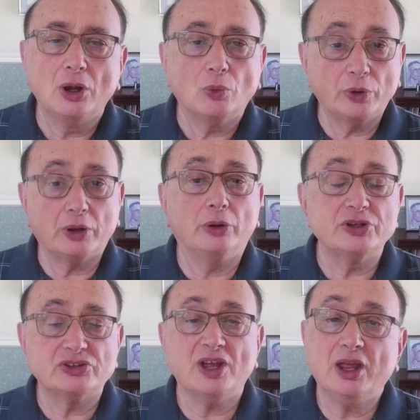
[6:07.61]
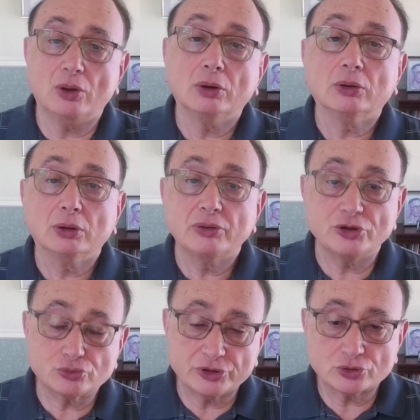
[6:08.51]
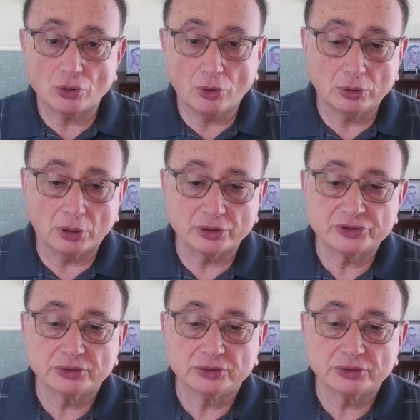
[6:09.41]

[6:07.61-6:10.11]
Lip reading: we're going to take this risk or not.